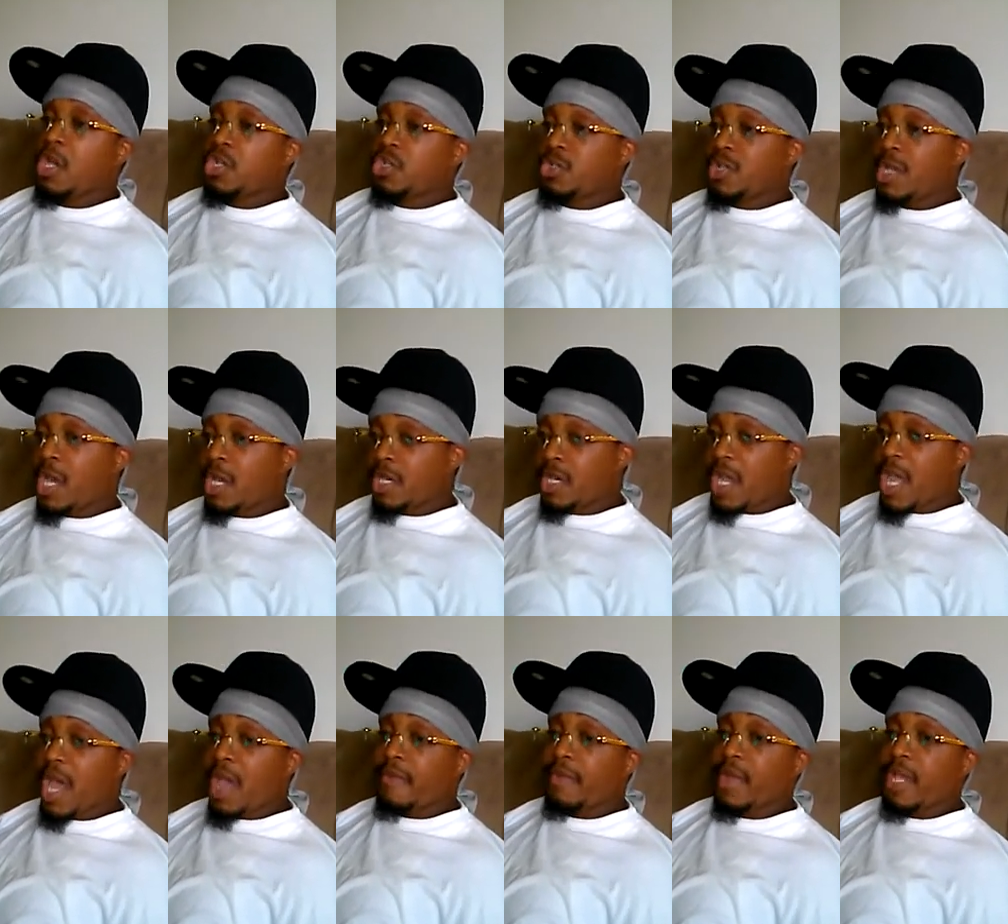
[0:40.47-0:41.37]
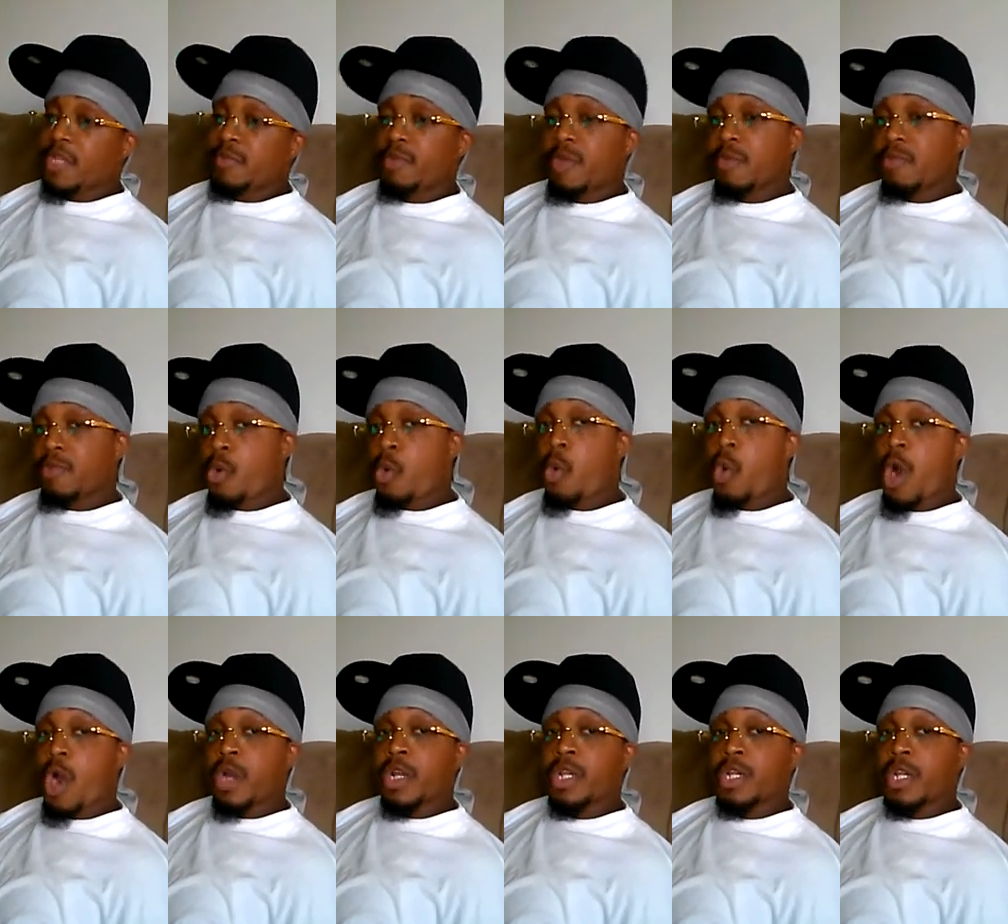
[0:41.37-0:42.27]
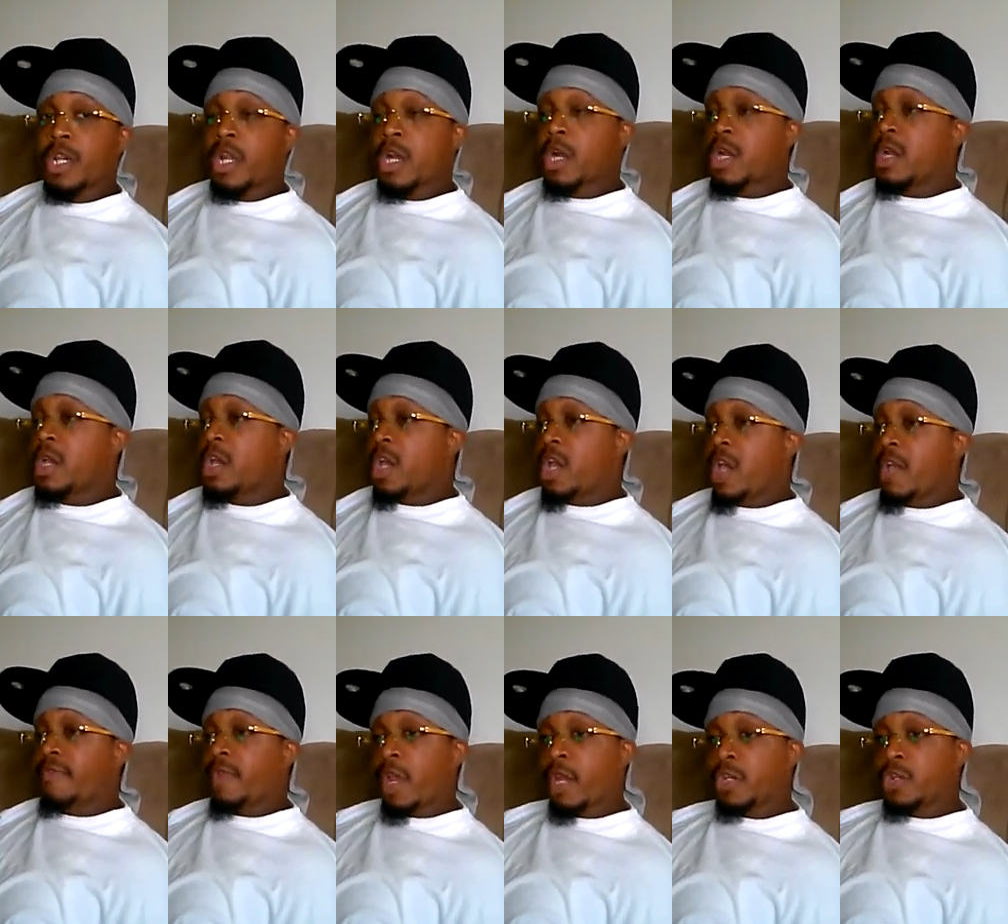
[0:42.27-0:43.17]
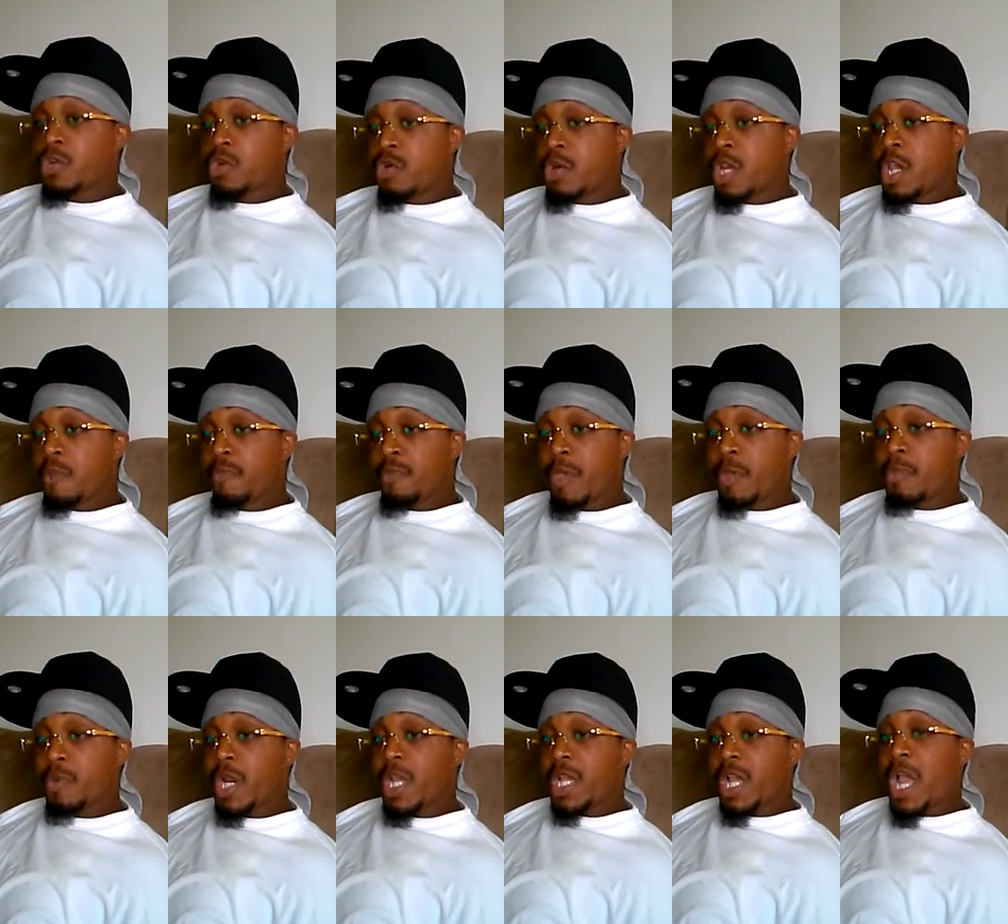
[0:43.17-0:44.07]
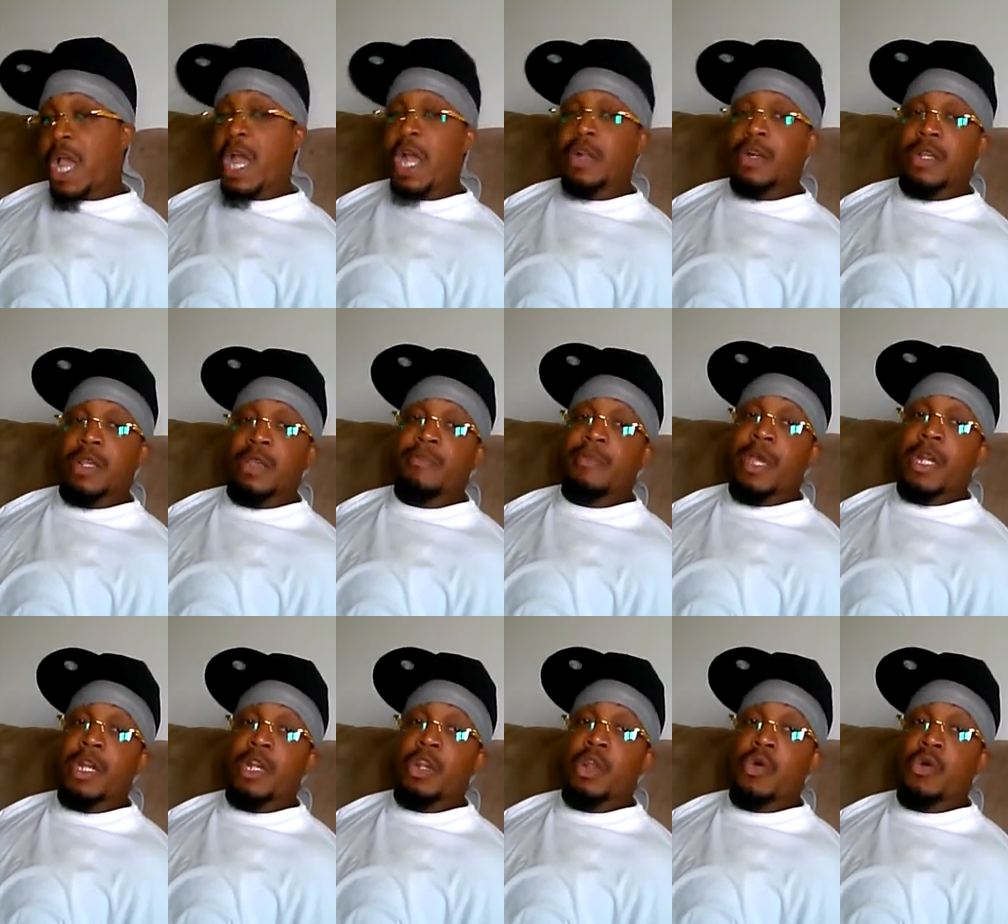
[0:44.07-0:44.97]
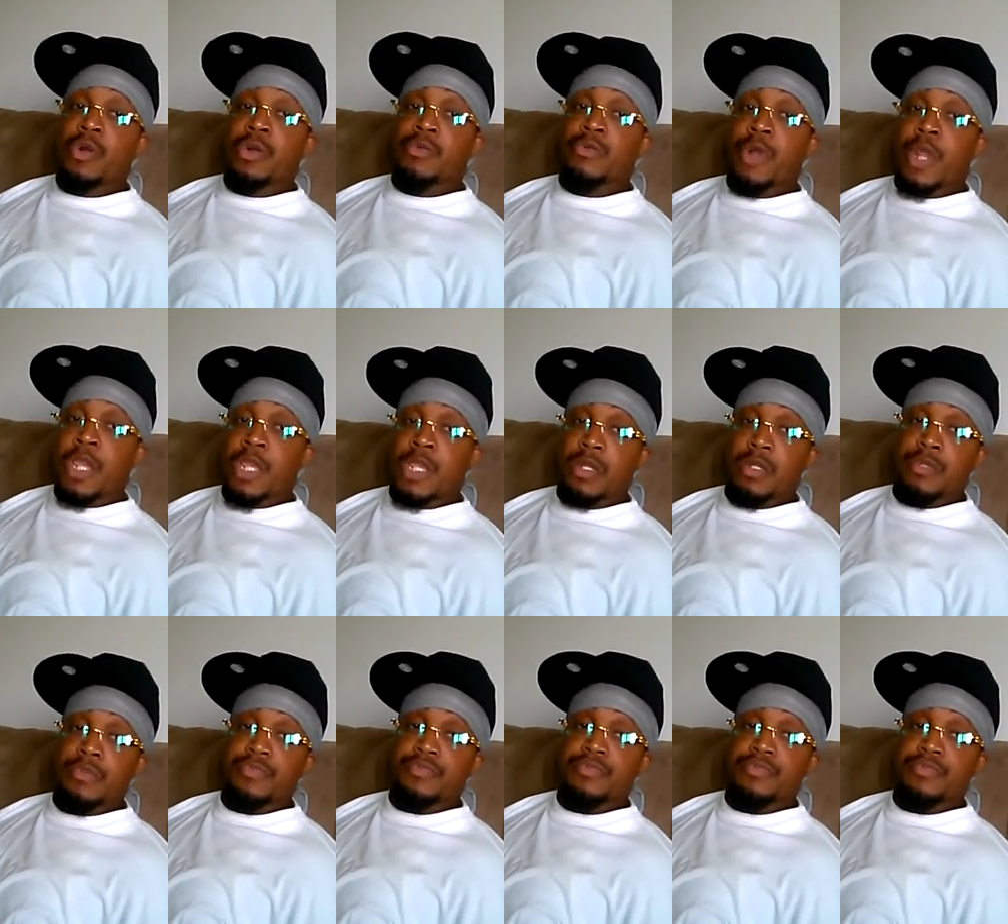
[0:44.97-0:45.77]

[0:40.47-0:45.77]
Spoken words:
So now that they have less people working there, if they do need people, they can hire them at a lower rate